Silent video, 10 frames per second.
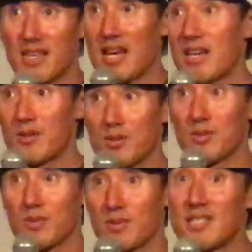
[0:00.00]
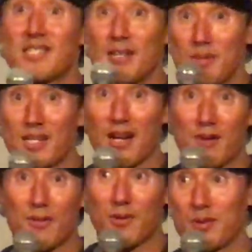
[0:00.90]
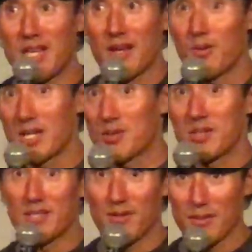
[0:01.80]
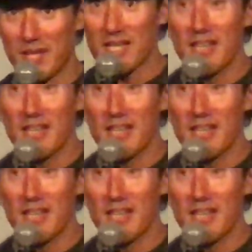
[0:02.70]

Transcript: guy who, the cinematographer who can't watch what he's filming.